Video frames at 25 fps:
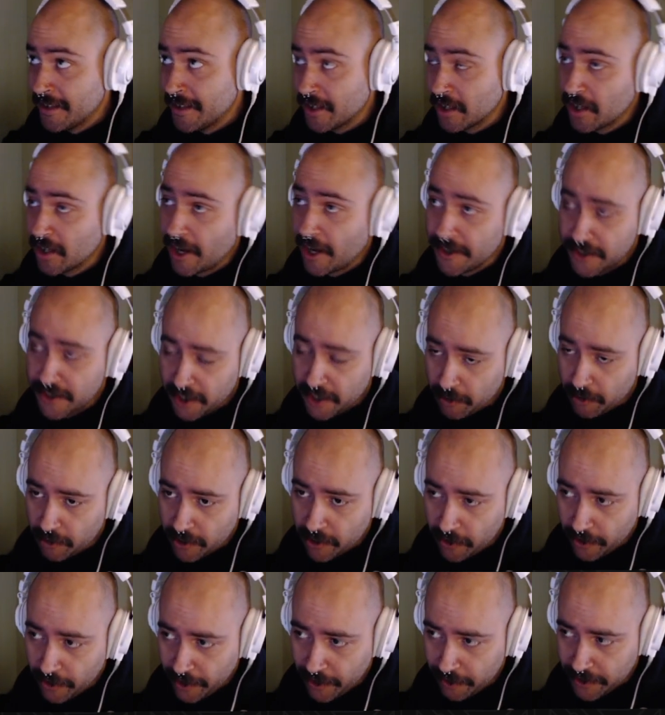
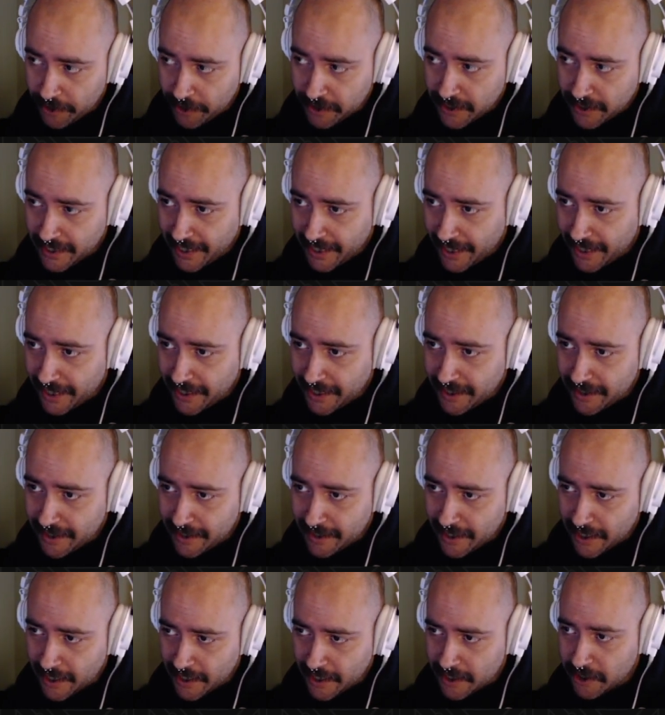logic we're going with
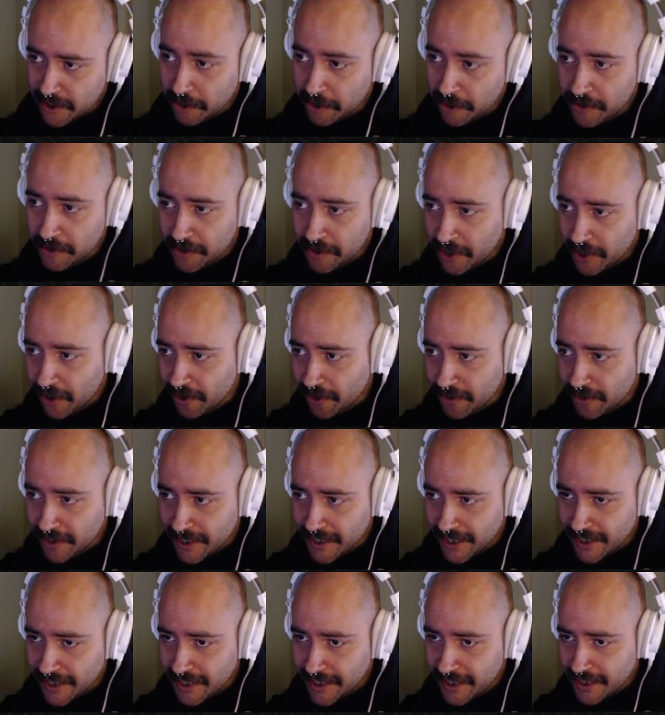today. And so if
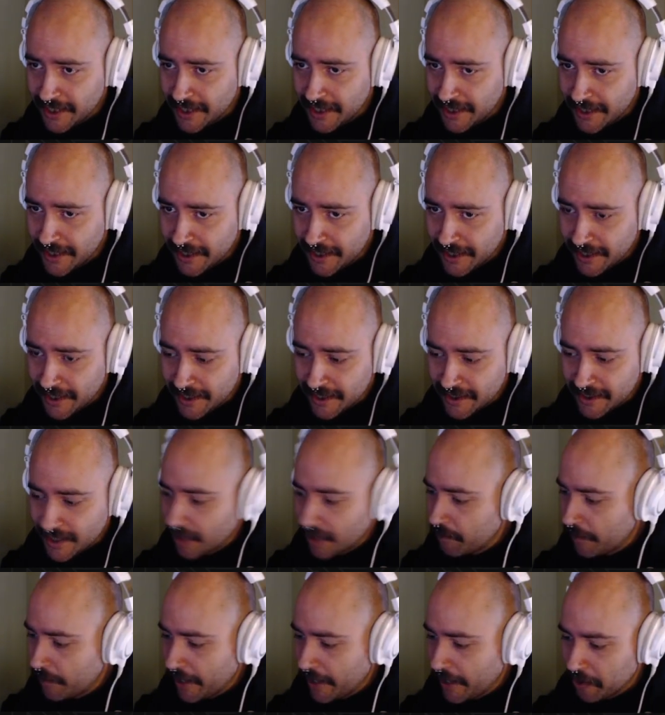you know that
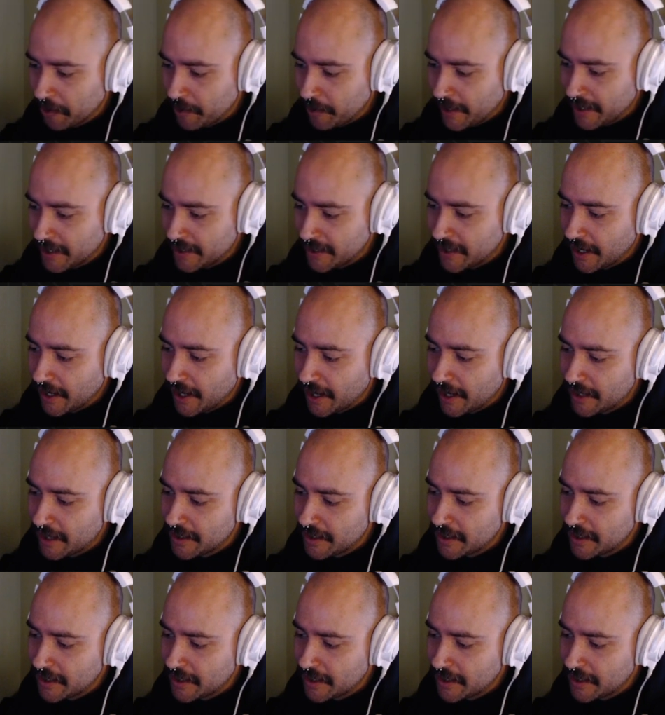may or may not